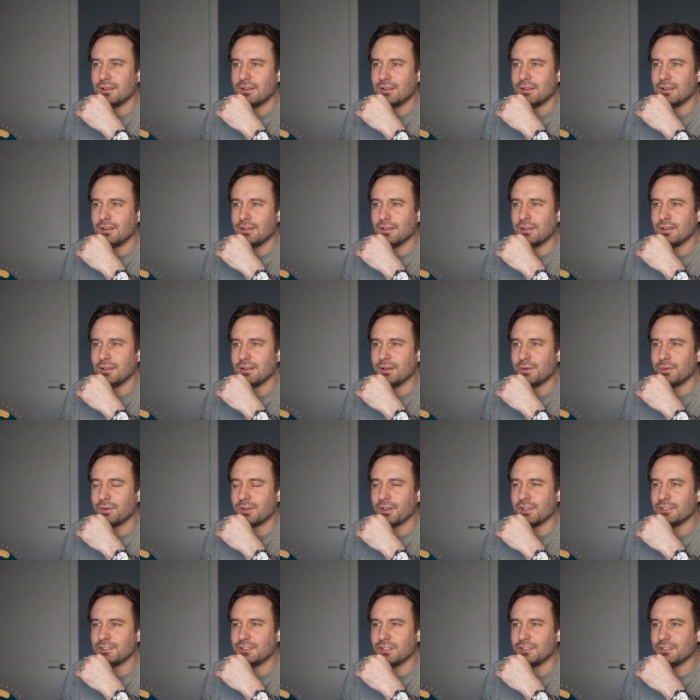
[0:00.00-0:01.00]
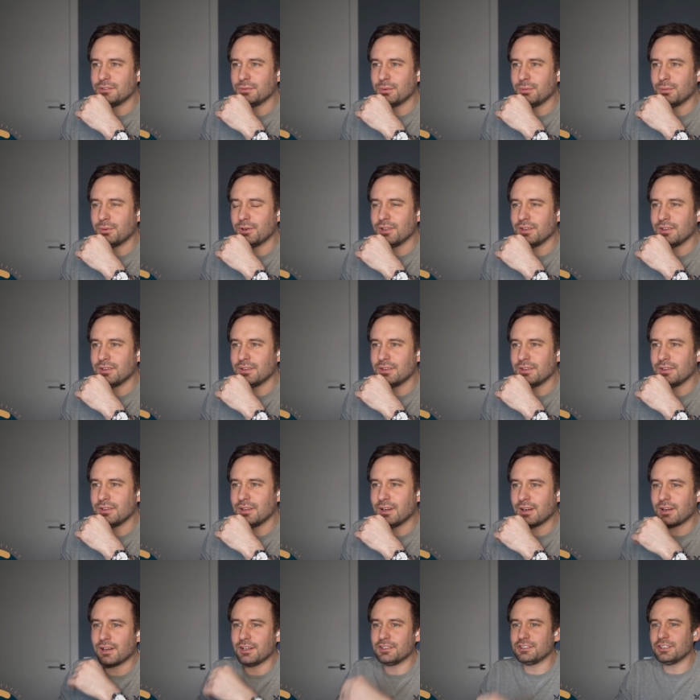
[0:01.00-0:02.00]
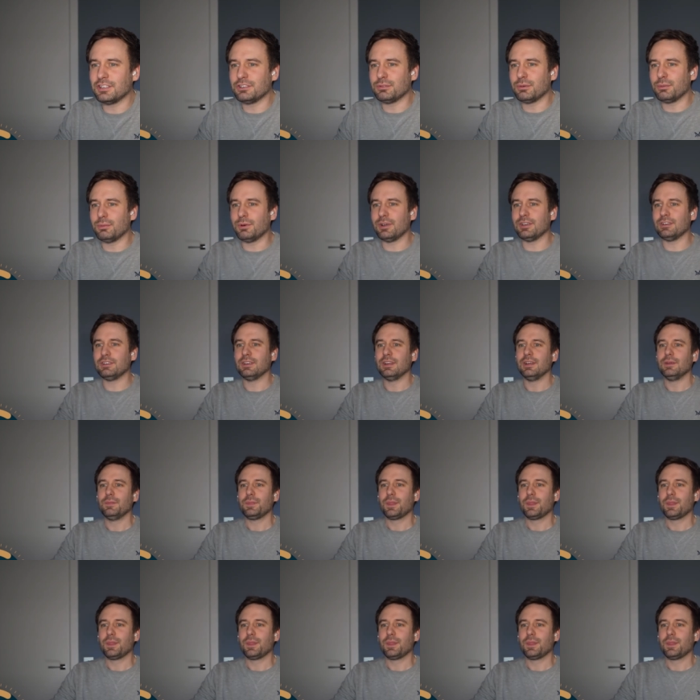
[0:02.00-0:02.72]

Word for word: So no, I'm going to change my mind. I'm going to change my mind.